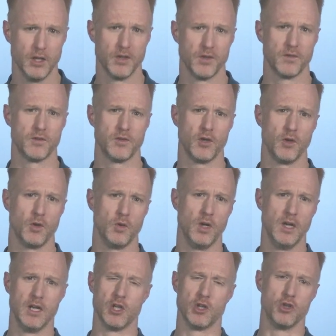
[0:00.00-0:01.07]
So
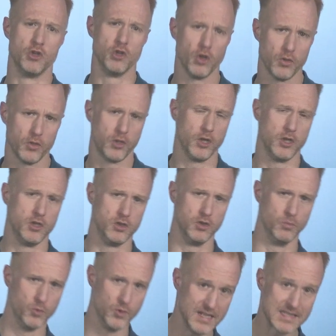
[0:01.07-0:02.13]
not the
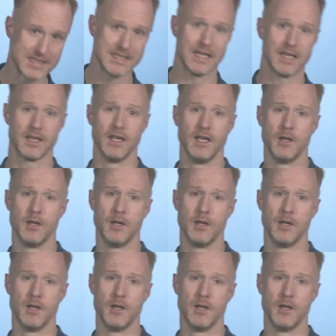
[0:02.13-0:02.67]
humoristic